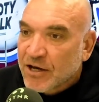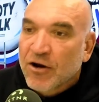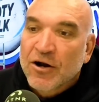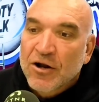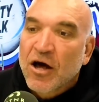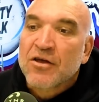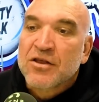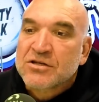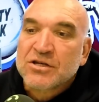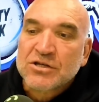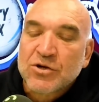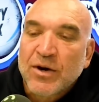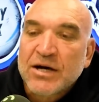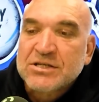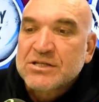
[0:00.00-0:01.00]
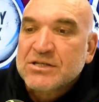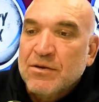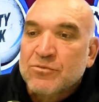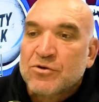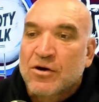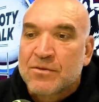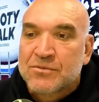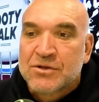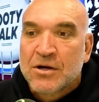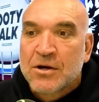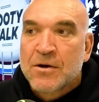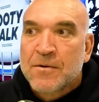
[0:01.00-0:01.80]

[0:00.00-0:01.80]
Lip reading: And I know the situation sometimes,